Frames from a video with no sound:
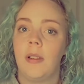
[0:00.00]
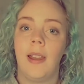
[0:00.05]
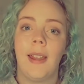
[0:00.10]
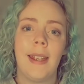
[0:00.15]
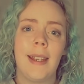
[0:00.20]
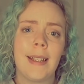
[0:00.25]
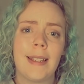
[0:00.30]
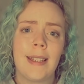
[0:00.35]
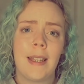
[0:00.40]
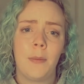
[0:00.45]

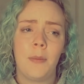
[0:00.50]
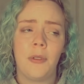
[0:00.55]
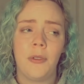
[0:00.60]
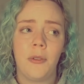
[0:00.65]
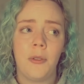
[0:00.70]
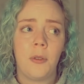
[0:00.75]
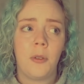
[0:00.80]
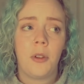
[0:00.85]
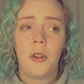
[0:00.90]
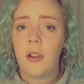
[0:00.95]
Like I said
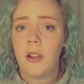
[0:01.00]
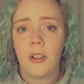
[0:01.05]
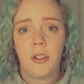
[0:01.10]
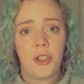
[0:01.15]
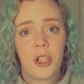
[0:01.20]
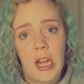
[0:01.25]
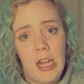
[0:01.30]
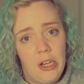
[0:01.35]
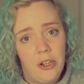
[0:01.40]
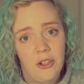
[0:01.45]
before, you can
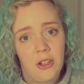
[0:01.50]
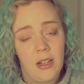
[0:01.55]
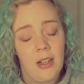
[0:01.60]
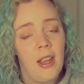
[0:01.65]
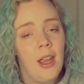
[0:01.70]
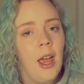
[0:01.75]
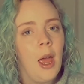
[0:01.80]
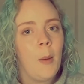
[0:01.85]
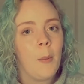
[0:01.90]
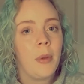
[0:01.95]
change it,
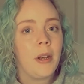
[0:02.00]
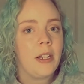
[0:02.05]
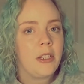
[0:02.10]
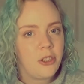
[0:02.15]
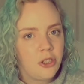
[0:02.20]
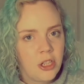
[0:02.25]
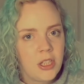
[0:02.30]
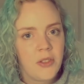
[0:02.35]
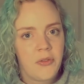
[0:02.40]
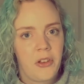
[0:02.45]
but it's
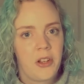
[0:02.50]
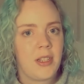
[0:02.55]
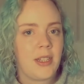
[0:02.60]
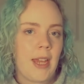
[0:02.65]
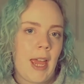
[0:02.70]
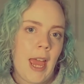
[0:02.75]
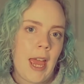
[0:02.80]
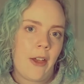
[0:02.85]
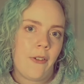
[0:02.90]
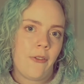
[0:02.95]
just fun to
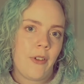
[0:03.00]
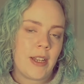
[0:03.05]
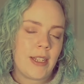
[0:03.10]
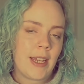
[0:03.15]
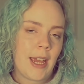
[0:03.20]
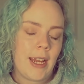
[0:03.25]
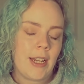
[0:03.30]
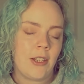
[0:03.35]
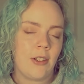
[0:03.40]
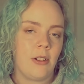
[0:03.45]
have a
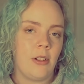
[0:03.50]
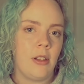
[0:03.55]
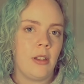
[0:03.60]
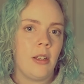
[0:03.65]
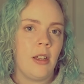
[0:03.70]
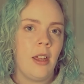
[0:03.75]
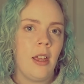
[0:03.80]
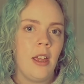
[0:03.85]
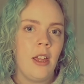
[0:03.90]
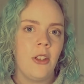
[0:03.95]
title
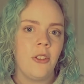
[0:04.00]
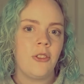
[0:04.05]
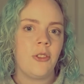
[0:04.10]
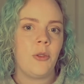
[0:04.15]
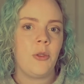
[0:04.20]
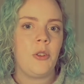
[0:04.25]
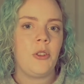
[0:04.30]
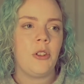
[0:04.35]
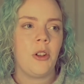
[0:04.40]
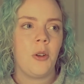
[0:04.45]
so
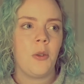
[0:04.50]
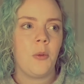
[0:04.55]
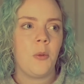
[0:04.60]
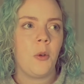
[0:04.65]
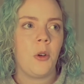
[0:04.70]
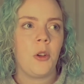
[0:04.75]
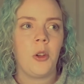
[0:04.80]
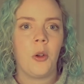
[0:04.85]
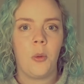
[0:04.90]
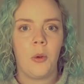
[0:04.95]
you know
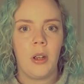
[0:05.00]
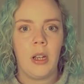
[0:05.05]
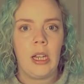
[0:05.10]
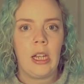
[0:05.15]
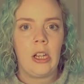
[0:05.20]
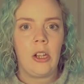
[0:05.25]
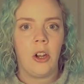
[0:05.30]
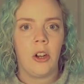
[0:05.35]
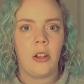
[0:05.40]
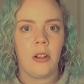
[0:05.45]
what you're
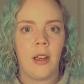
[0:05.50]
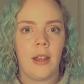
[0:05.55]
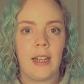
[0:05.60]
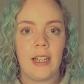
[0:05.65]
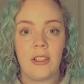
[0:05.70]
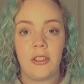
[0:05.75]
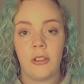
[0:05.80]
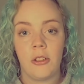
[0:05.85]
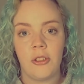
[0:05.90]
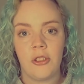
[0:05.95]
working on and
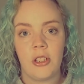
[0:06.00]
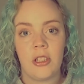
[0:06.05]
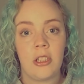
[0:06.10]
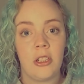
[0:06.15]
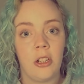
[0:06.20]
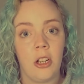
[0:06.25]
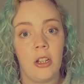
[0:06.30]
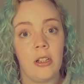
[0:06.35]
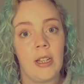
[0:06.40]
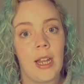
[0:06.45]
it's not just
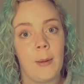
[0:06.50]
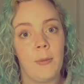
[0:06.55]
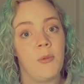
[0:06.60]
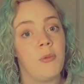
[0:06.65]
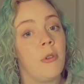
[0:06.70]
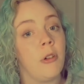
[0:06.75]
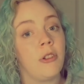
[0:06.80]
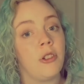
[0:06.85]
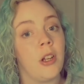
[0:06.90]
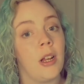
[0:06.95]
an unnamed
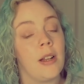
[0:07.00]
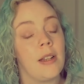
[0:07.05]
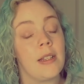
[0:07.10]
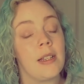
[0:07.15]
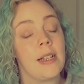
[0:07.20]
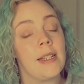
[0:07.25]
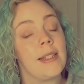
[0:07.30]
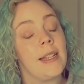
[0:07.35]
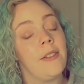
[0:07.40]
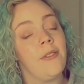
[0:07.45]
project,
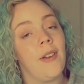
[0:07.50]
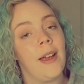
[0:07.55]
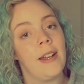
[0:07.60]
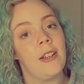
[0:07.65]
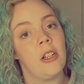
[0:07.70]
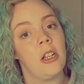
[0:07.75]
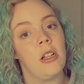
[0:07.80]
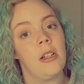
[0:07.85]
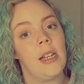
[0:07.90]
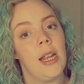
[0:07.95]
because I
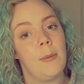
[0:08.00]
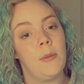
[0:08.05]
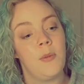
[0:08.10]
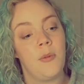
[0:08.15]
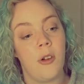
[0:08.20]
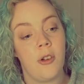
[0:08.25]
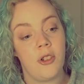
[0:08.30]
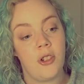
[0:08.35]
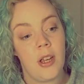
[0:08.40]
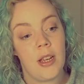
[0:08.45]
find unnamed
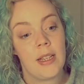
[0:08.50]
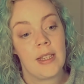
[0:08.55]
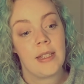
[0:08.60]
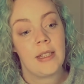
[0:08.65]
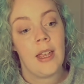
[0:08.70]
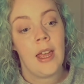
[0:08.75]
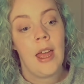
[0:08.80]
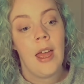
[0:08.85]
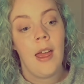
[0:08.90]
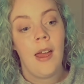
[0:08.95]
projects
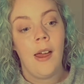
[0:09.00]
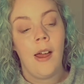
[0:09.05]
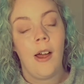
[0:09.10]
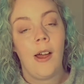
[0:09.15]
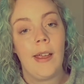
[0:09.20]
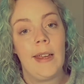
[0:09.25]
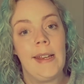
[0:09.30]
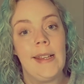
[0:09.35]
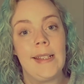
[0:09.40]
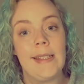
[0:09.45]

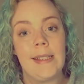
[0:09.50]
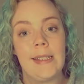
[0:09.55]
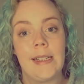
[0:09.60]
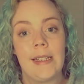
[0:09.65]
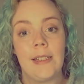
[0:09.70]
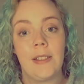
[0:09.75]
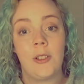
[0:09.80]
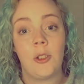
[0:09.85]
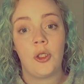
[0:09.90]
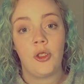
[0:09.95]
are easier
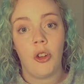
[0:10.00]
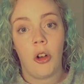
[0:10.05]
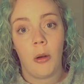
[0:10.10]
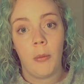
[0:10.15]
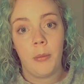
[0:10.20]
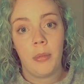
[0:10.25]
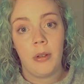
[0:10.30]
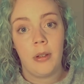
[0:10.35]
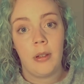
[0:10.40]
to drop